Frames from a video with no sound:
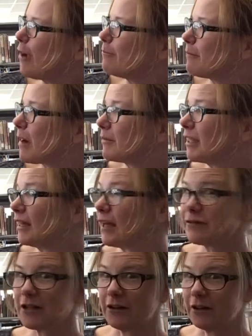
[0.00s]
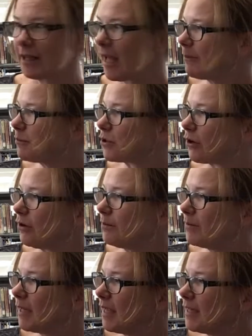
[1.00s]
Mummy loves her
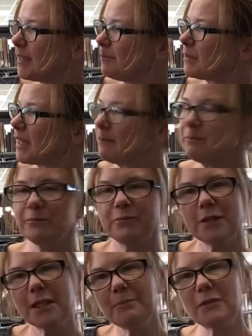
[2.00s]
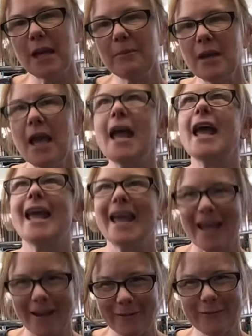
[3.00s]
laptop. Tip tap, tip tap,
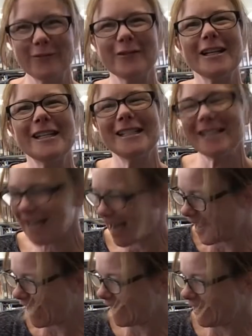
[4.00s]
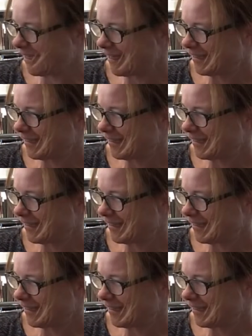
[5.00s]
every day.